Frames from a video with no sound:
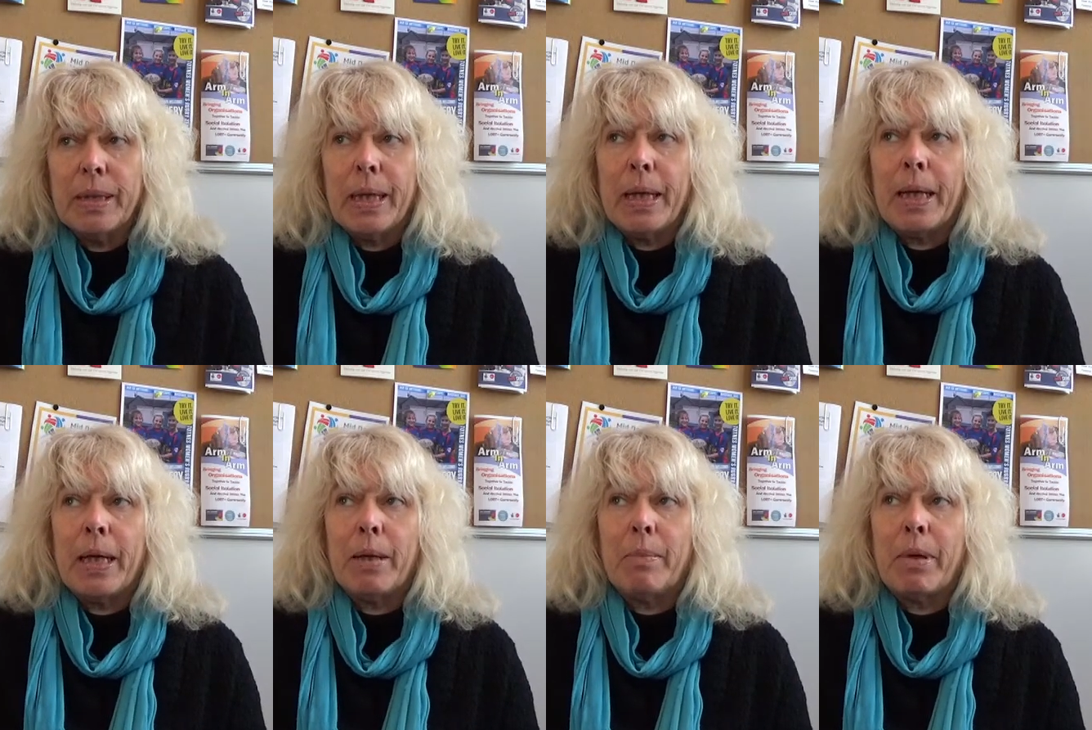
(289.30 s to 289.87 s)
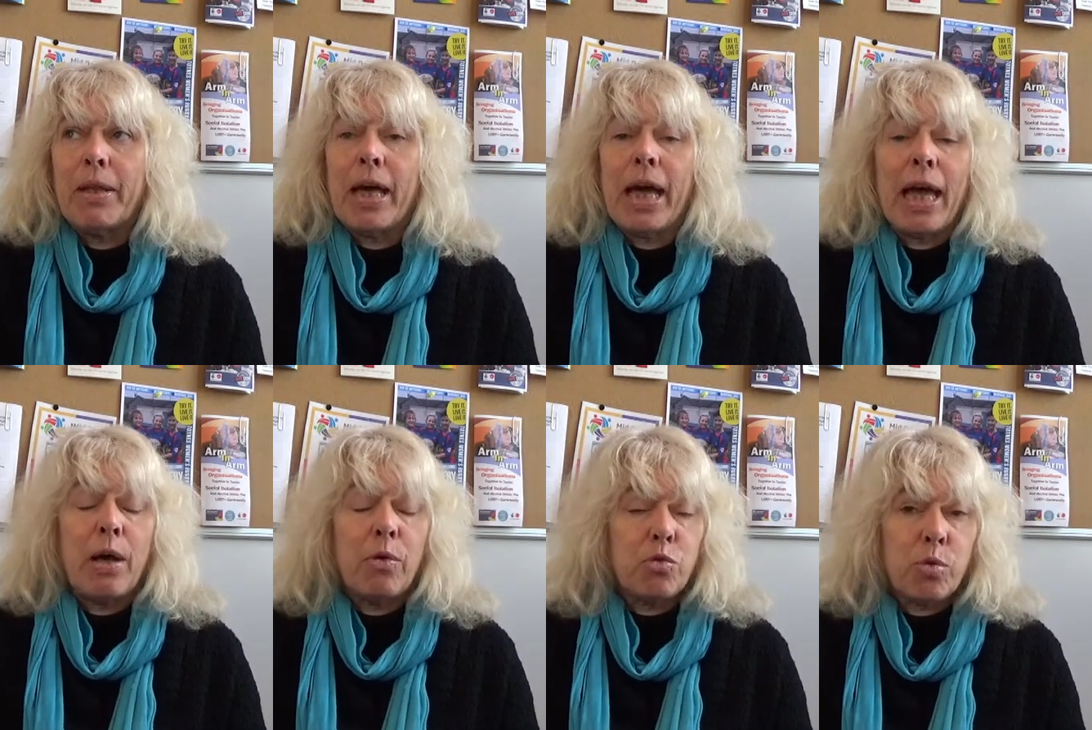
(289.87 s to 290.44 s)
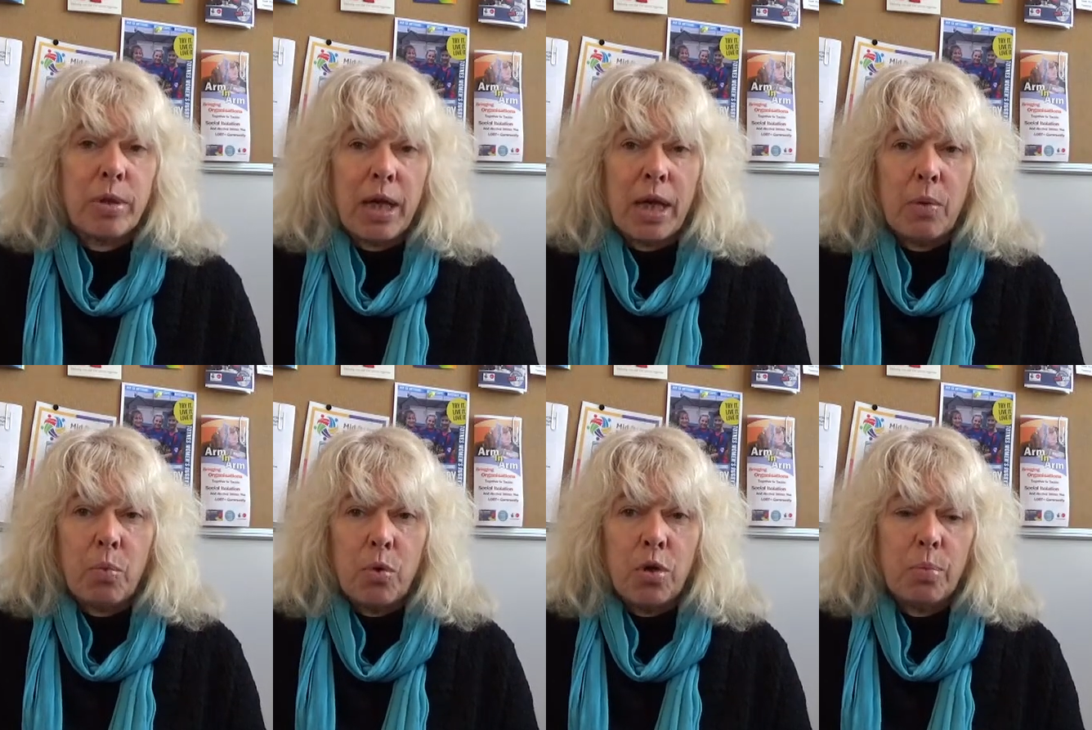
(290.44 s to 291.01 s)
and that helps with our
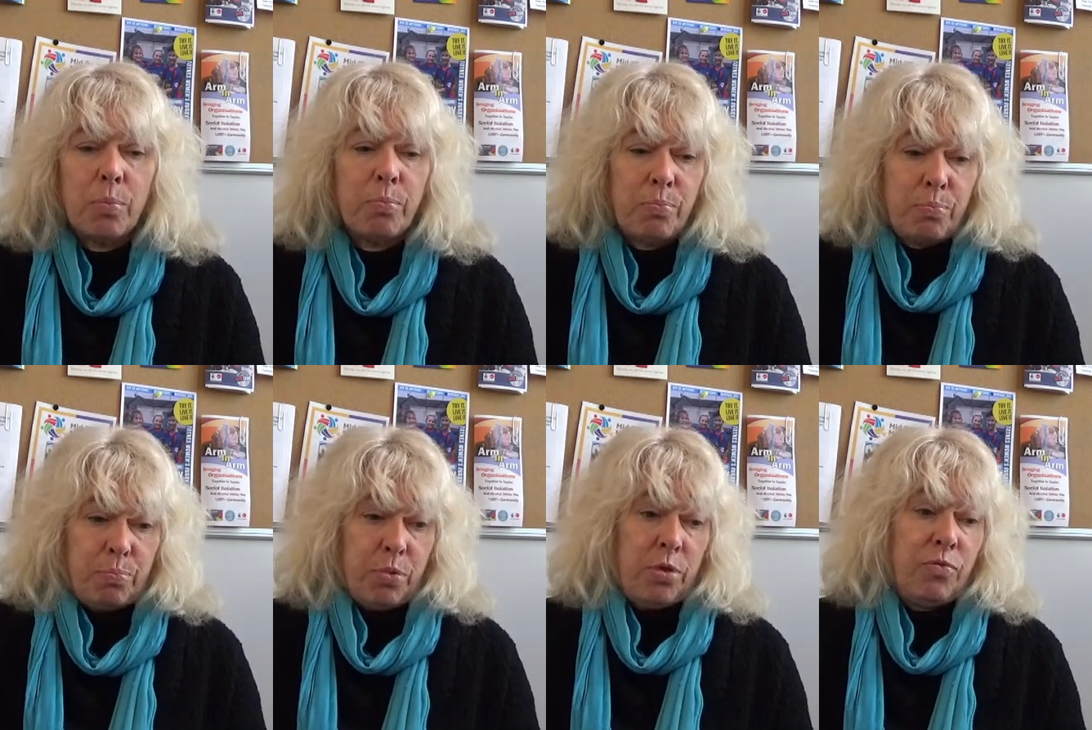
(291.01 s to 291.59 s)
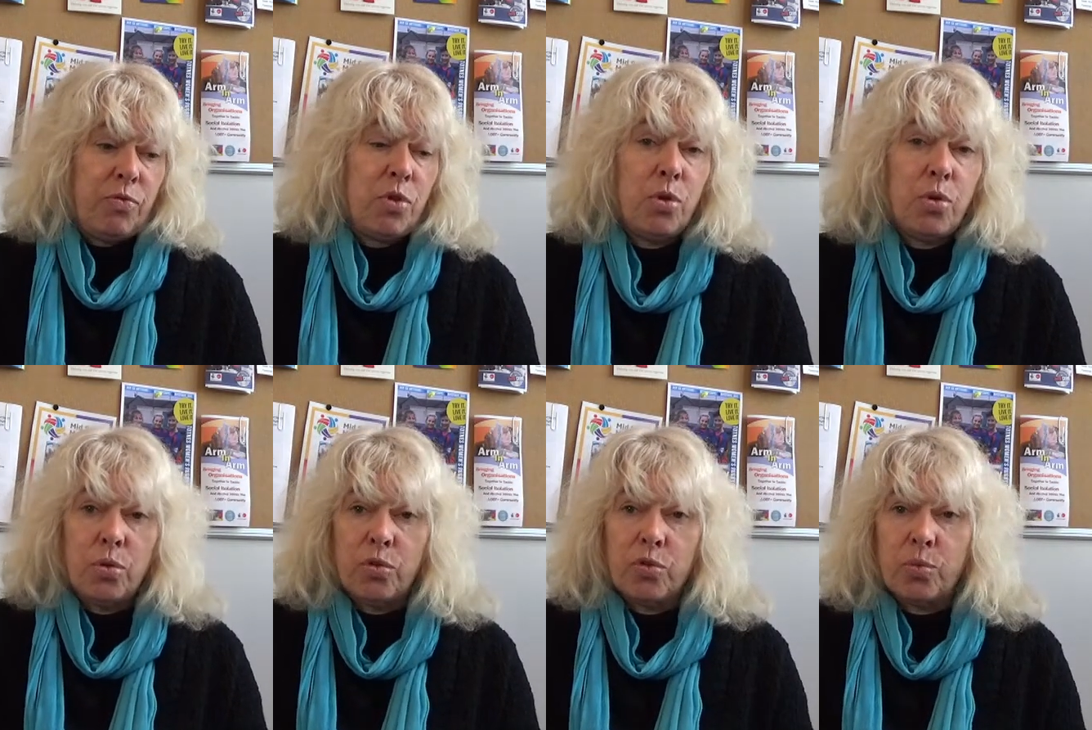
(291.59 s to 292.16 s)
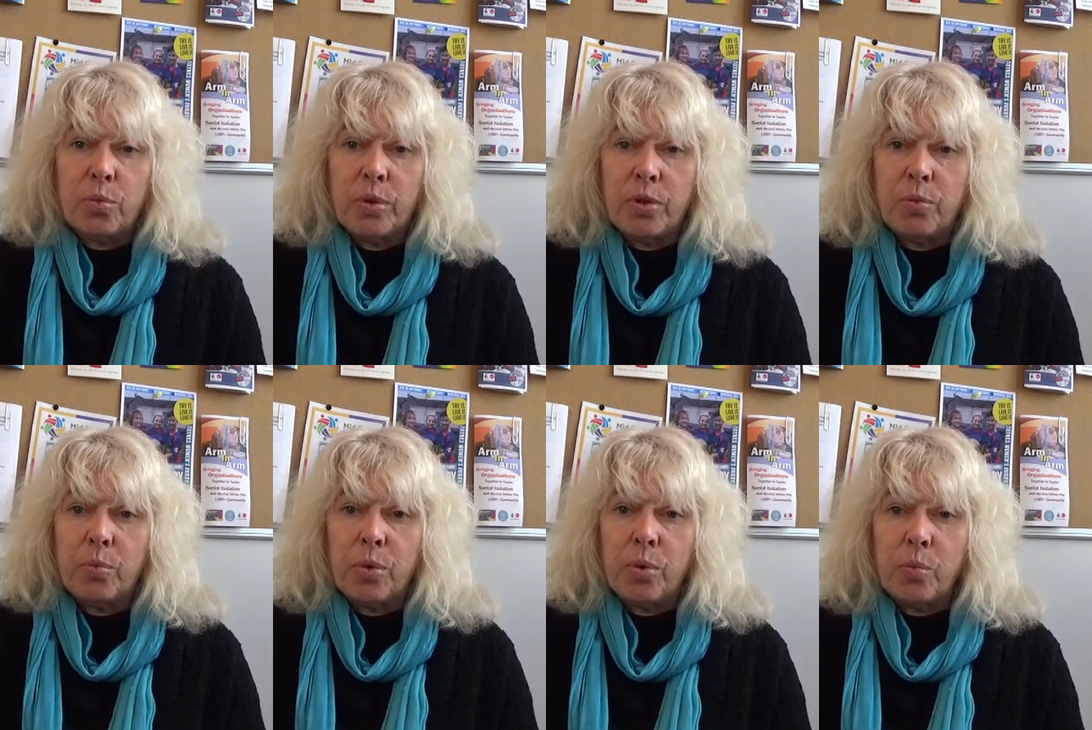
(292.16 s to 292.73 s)
work, of course, with
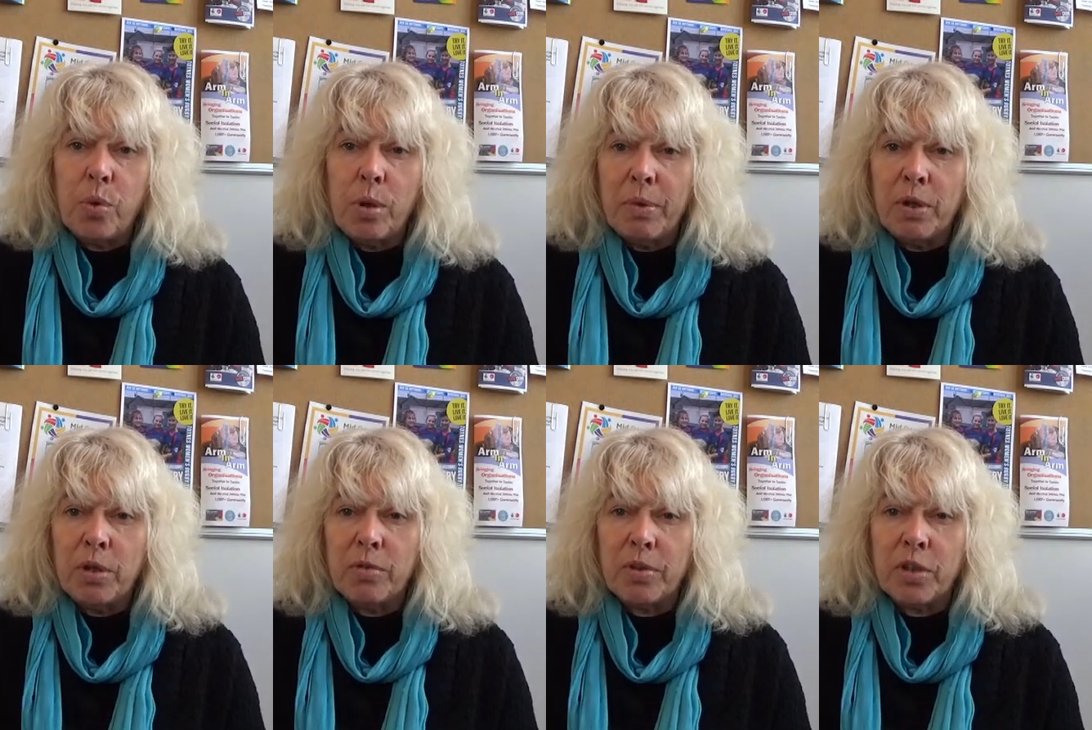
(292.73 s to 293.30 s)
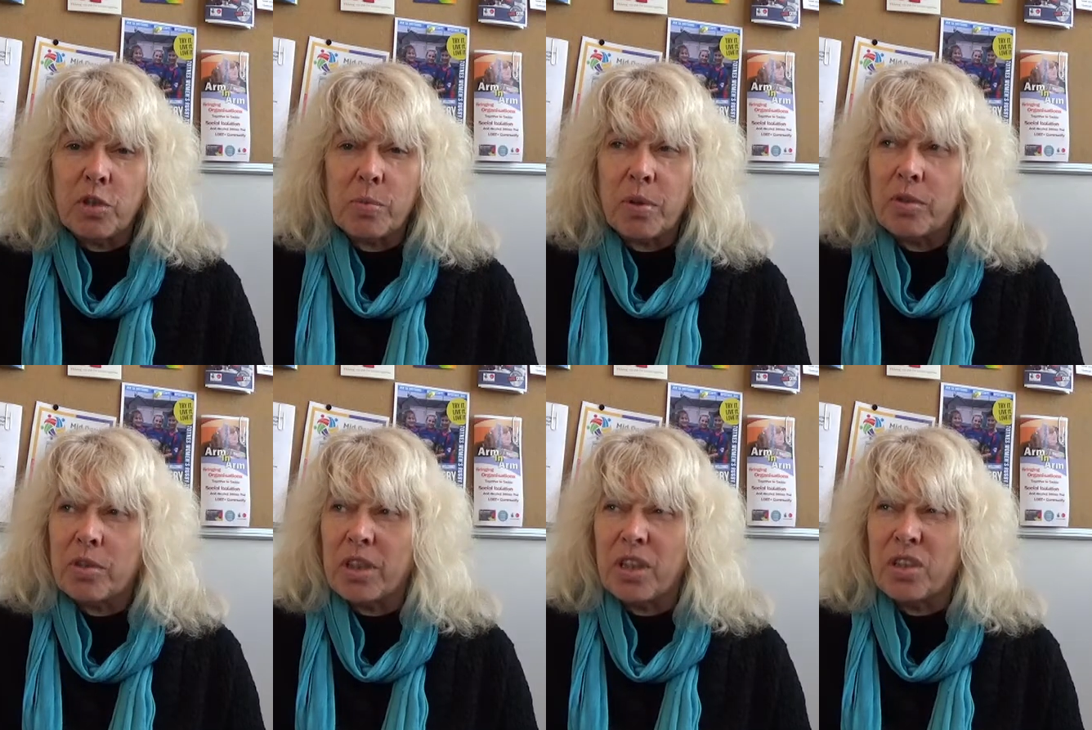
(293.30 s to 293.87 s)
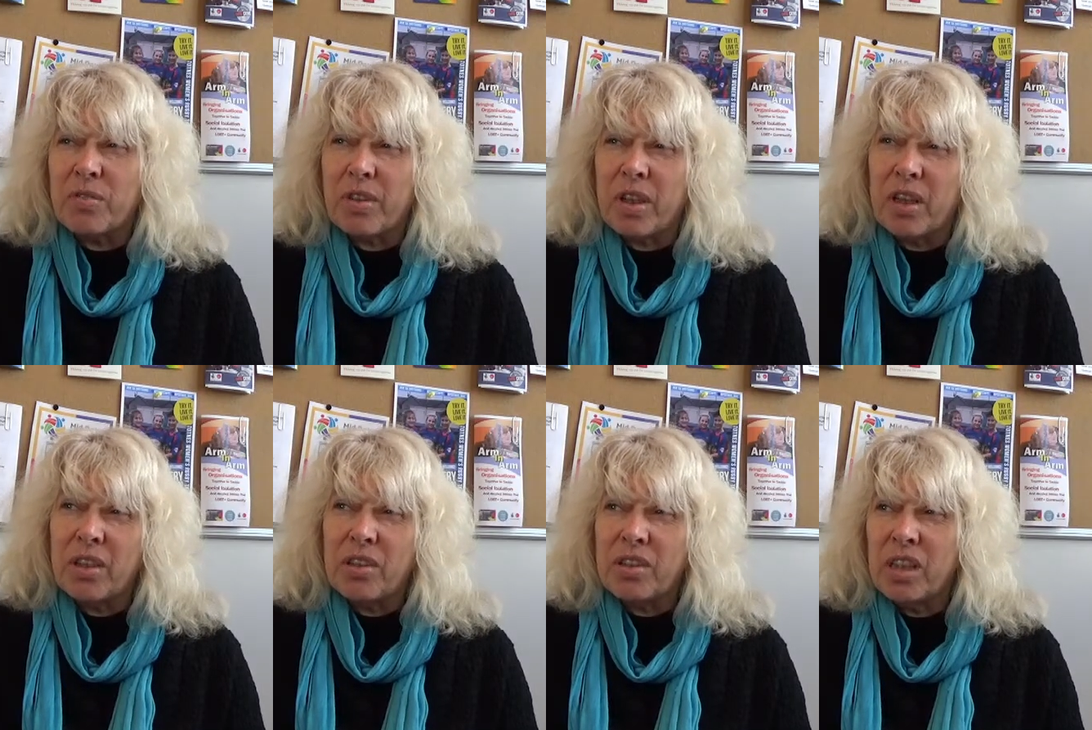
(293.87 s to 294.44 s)
women who've experienced sexual
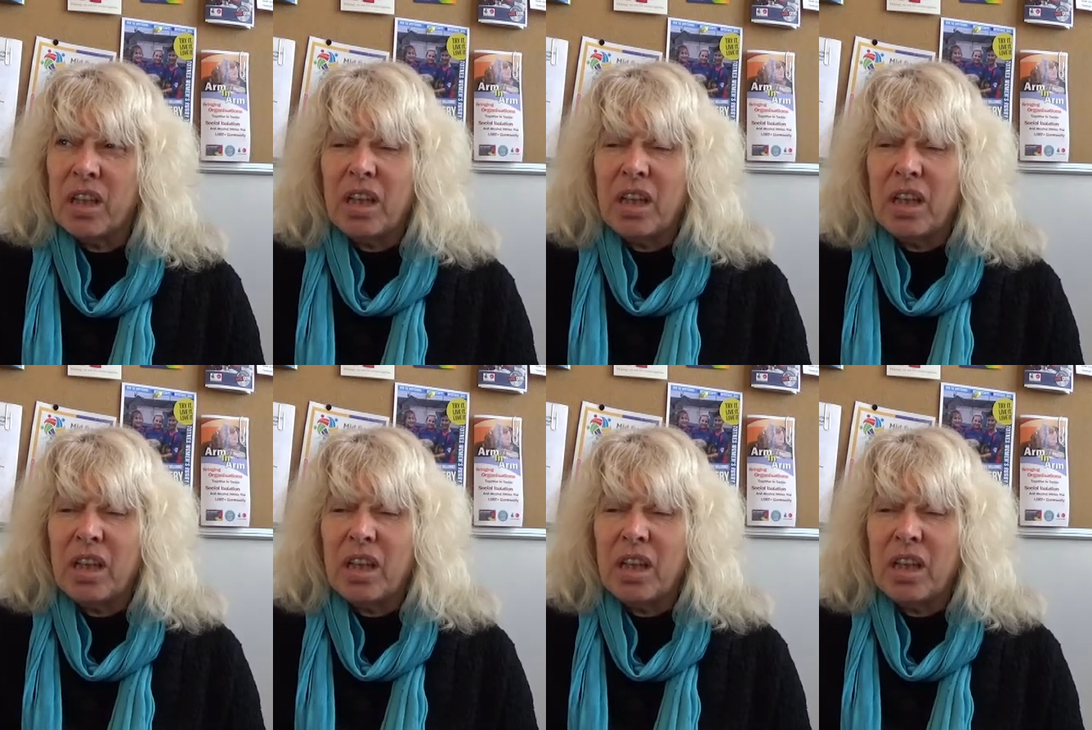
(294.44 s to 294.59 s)
violence.